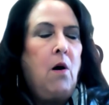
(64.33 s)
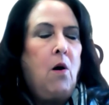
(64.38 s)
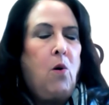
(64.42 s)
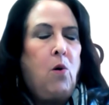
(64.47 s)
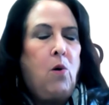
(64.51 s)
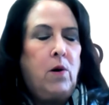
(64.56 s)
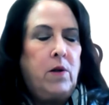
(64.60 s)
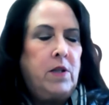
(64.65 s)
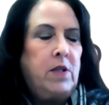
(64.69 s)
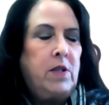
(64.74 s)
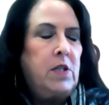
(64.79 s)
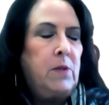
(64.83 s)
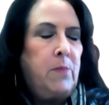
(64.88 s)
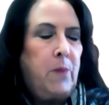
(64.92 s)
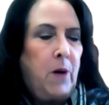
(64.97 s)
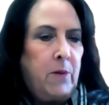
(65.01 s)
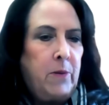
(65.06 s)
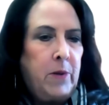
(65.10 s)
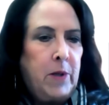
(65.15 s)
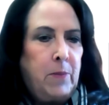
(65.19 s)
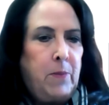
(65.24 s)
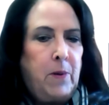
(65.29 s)
the
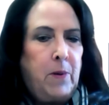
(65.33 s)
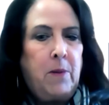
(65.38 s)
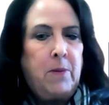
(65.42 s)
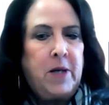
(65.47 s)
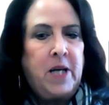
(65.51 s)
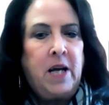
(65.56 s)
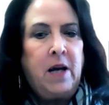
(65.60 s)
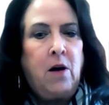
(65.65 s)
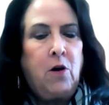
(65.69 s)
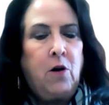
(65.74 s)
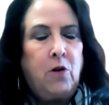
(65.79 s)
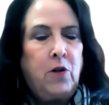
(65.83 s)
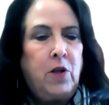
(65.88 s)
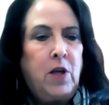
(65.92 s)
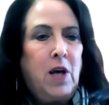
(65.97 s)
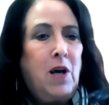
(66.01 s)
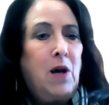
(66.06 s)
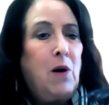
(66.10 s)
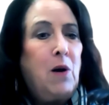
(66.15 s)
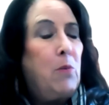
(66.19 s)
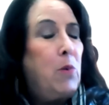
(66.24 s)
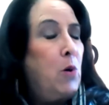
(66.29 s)
Department of Public Health,
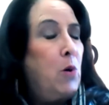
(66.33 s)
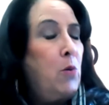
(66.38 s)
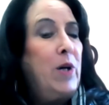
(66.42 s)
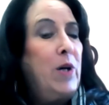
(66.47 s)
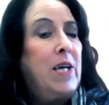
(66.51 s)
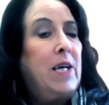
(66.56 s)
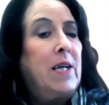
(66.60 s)
but we